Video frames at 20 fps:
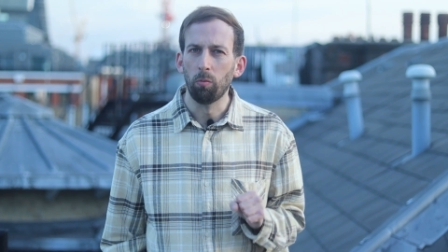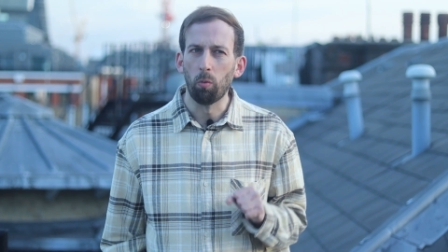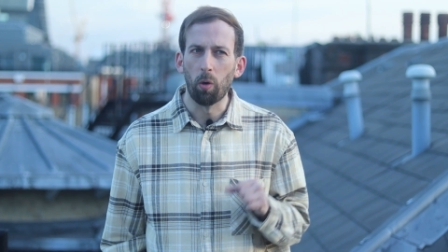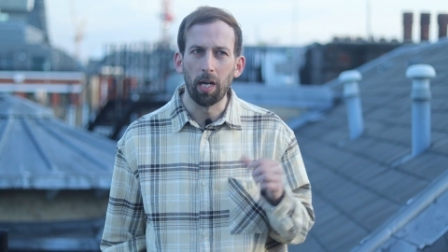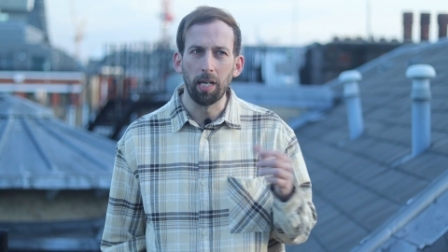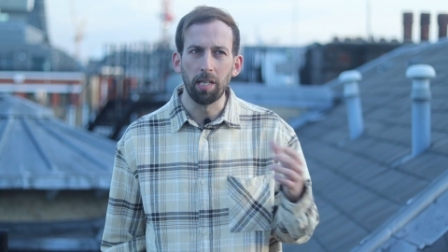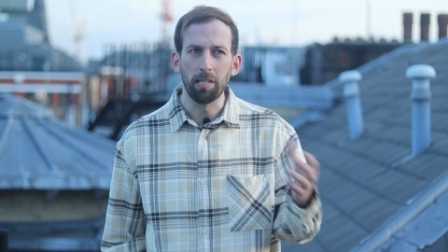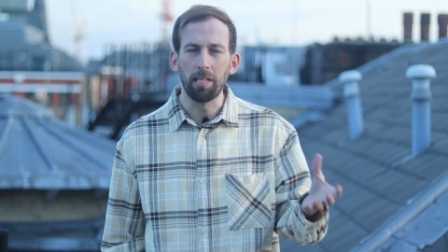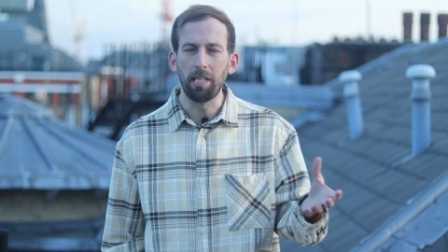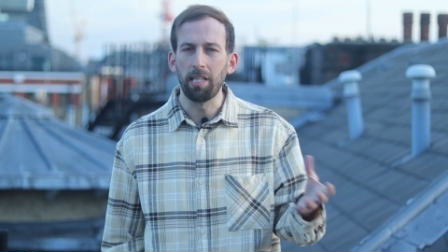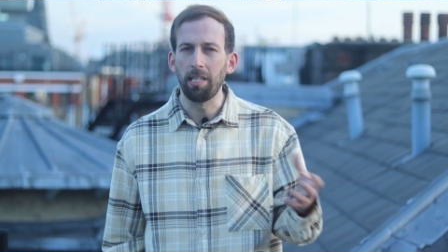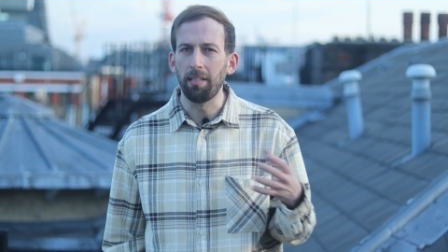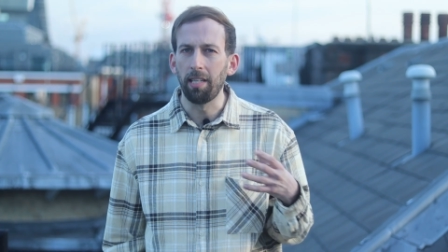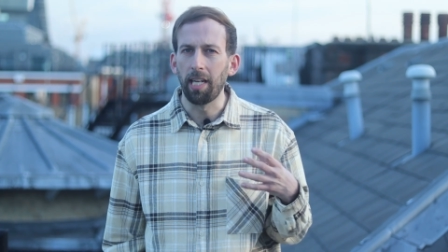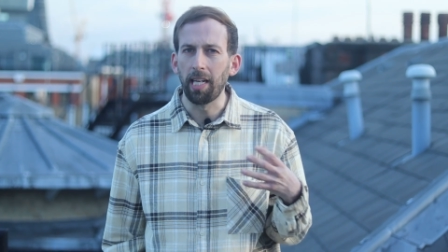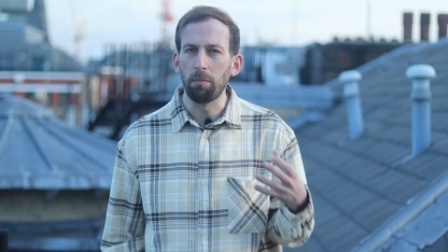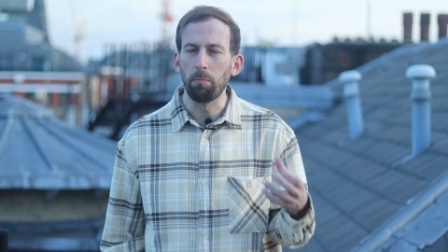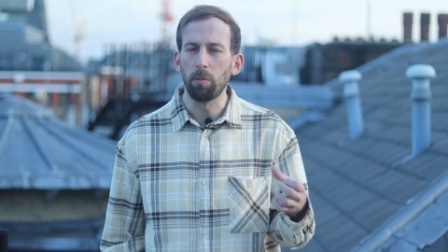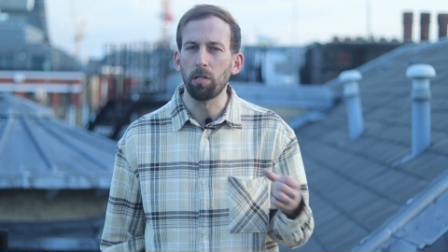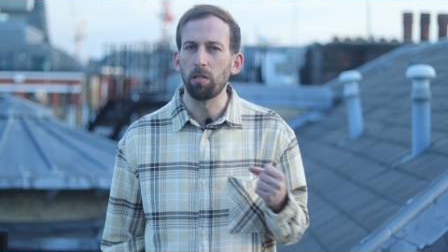Why does he
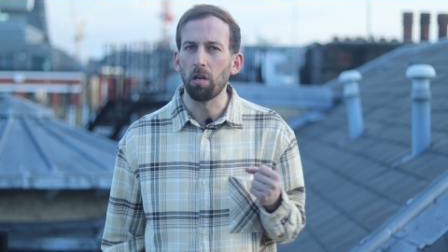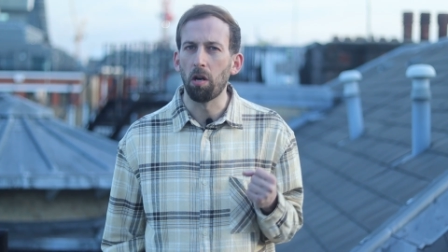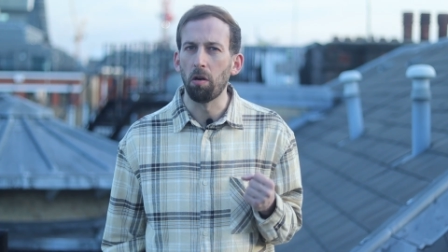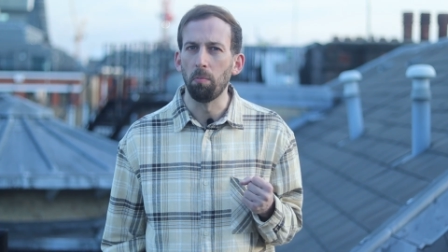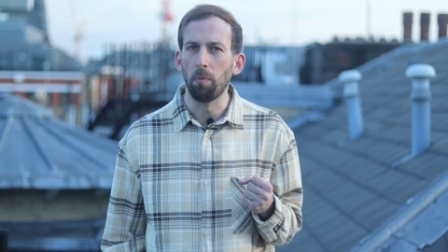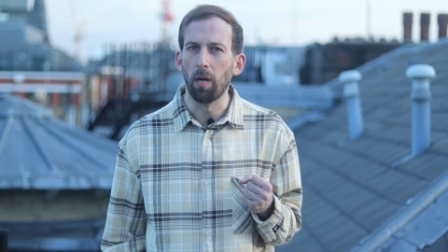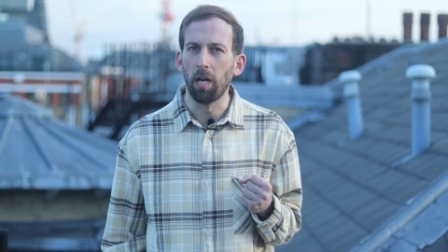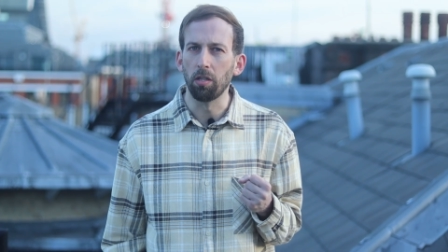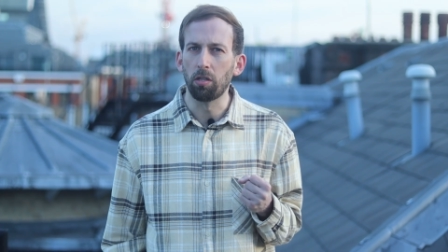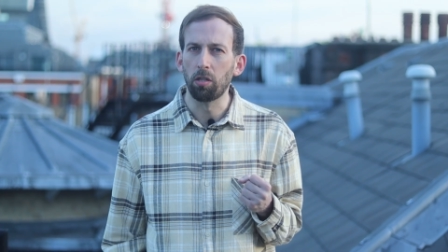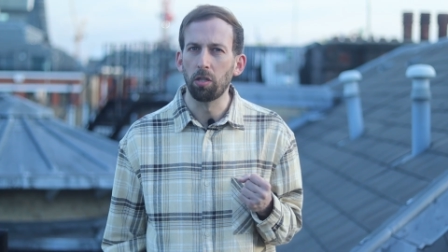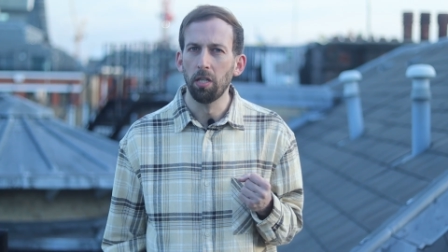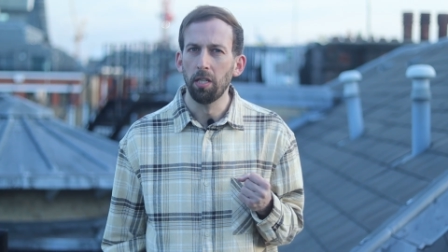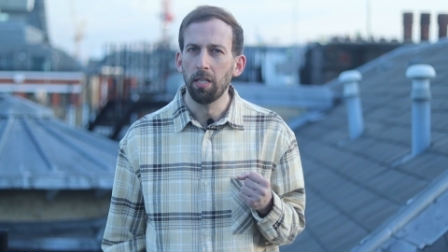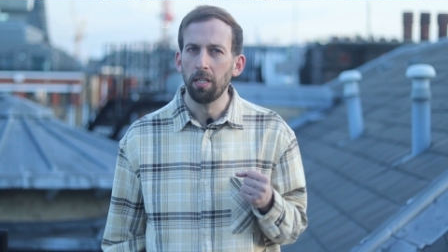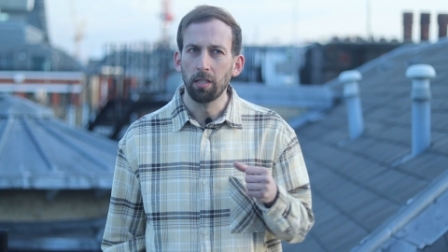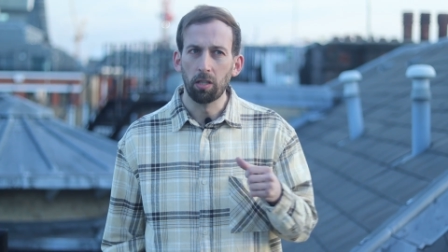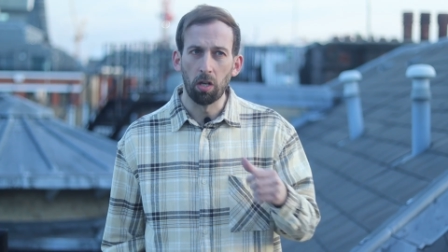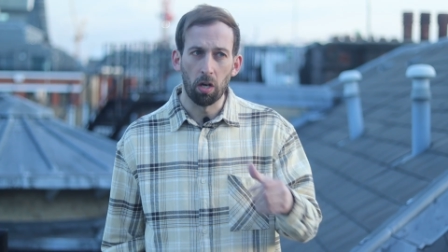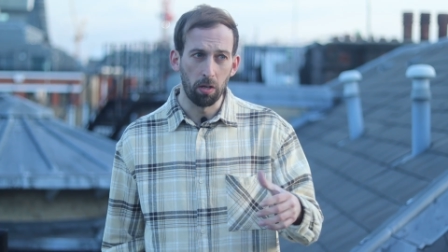need me so much?
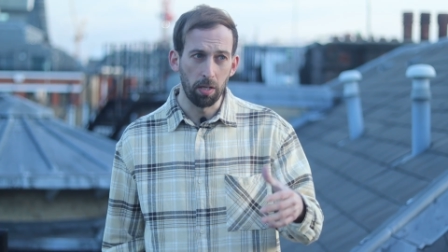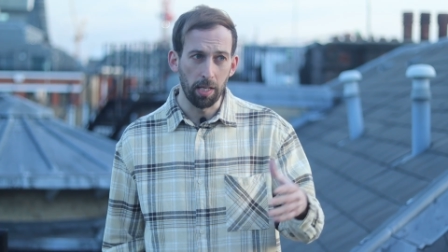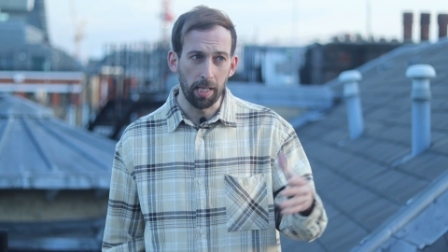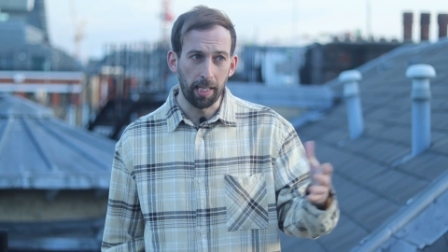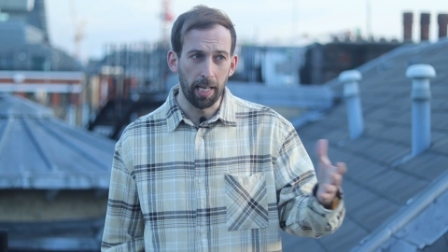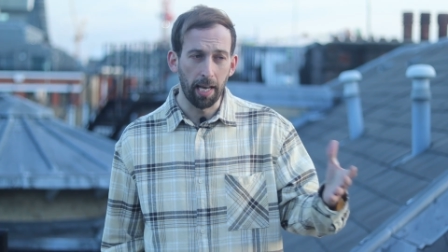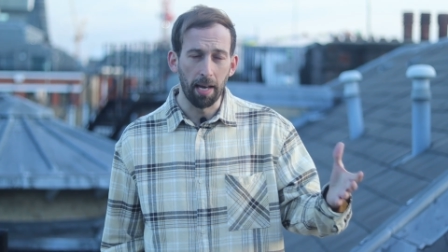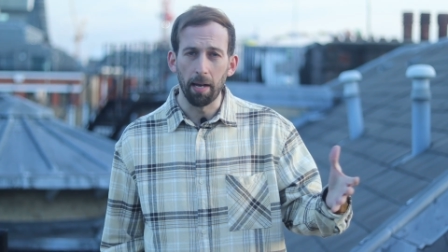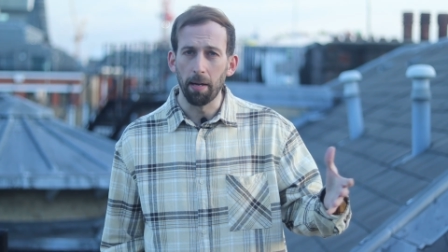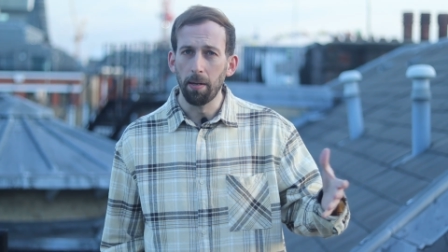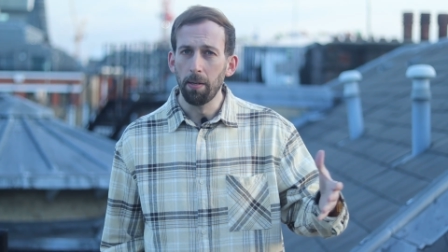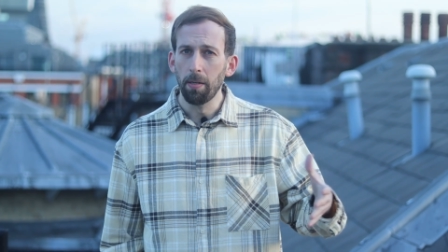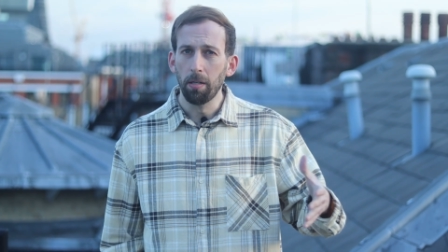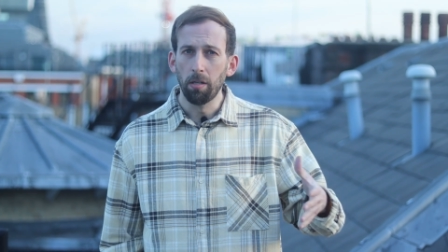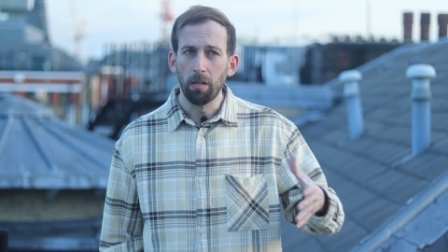Can't he get